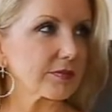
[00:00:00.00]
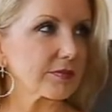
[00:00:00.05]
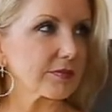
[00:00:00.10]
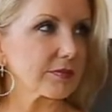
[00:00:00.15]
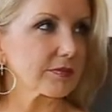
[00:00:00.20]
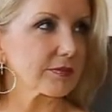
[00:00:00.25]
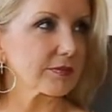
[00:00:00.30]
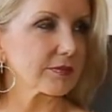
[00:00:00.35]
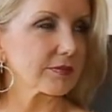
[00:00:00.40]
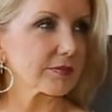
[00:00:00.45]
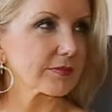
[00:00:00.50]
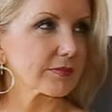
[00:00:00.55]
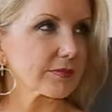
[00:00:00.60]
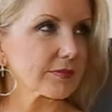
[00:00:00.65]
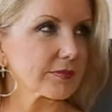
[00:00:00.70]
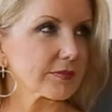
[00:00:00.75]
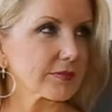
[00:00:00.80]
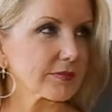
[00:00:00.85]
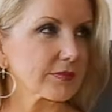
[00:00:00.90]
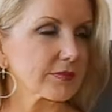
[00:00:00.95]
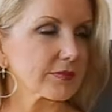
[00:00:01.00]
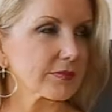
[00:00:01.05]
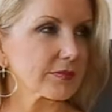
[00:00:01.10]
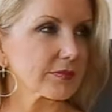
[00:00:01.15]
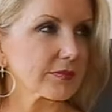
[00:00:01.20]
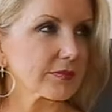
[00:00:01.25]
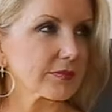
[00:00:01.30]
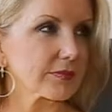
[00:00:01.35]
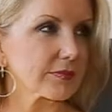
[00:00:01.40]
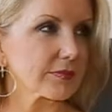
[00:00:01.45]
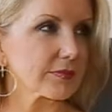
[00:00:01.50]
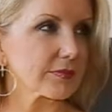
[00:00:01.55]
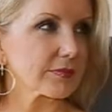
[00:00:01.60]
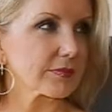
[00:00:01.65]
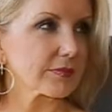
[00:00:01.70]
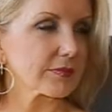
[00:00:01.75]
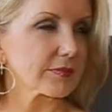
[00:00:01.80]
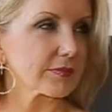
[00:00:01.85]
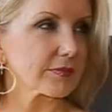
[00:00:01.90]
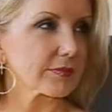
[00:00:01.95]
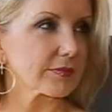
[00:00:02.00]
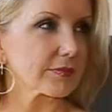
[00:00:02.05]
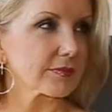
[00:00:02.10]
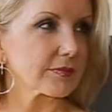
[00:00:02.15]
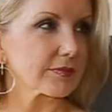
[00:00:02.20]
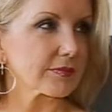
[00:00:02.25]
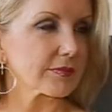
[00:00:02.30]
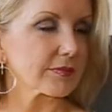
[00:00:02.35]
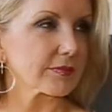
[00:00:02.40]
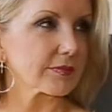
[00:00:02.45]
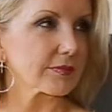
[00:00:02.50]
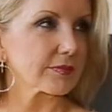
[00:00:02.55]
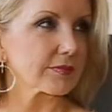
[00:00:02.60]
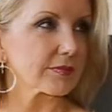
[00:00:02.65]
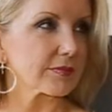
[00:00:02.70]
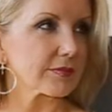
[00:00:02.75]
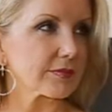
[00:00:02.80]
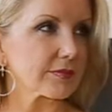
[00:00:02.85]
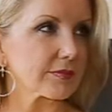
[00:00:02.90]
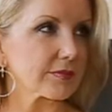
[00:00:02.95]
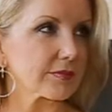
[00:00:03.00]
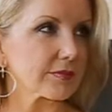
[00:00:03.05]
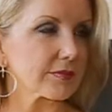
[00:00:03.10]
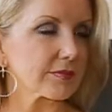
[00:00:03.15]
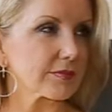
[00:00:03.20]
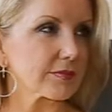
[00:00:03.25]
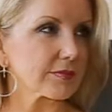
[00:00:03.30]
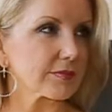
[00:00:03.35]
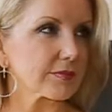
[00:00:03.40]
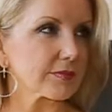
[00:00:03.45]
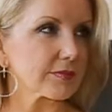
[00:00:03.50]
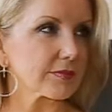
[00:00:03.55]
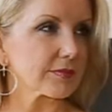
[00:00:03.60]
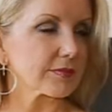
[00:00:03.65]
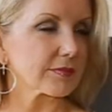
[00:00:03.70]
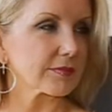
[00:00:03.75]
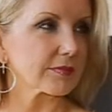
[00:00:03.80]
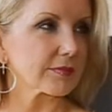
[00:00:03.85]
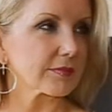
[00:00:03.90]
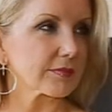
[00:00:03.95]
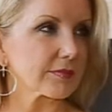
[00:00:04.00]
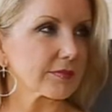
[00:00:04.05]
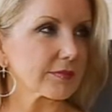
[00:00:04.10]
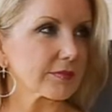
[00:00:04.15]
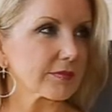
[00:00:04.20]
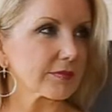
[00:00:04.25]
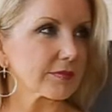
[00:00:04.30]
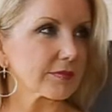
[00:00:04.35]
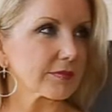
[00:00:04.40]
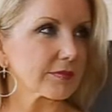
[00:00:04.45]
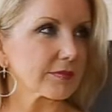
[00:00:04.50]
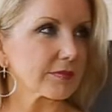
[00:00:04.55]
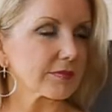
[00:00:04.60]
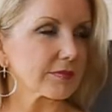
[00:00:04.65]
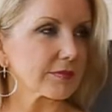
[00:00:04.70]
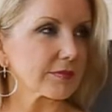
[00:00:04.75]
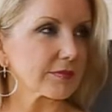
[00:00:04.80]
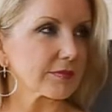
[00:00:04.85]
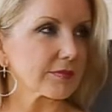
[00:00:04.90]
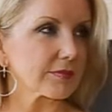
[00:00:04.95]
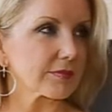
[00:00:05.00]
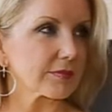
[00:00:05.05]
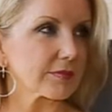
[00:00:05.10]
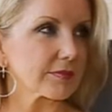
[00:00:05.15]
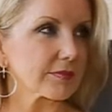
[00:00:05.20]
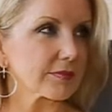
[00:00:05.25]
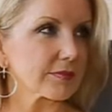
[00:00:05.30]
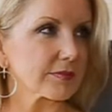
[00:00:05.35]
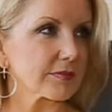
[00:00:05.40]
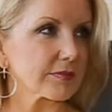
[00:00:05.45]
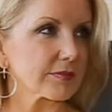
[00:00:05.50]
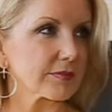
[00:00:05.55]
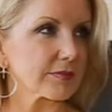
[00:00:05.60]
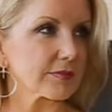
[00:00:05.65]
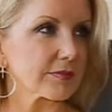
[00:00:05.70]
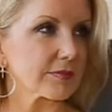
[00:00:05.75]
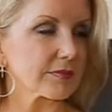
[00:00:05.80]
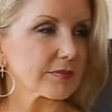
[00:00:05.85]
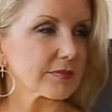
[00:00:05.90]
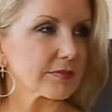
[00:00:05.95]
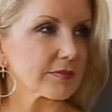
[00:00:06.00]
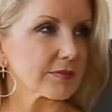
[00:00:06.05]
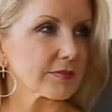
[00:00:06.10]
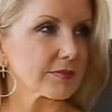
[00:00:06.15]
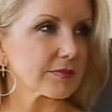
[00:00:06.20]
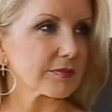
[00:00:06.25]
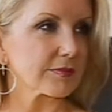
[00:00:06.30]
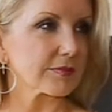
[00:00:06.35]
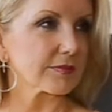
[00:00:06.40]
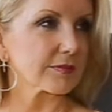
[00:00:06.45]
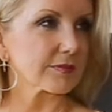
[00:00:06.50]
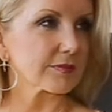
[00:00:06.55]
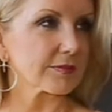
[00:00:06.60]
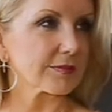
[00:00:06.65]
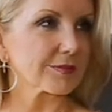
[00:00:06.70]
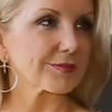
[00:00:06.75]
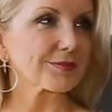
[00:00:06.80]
The person shown says nothing.